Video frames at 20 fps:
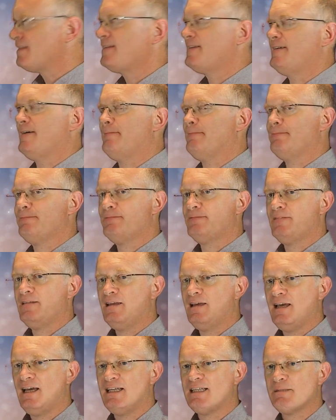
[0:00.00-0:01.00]
Yep.
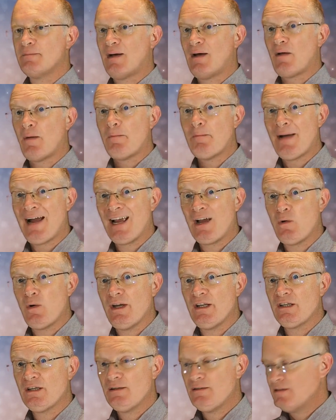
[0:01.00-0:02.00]
It's about a
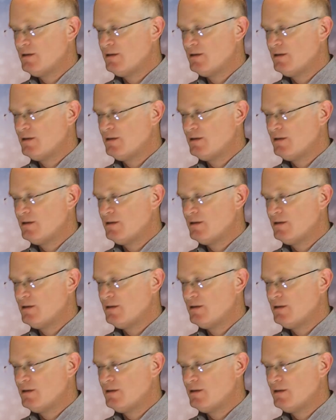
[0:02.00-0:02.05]
banquet.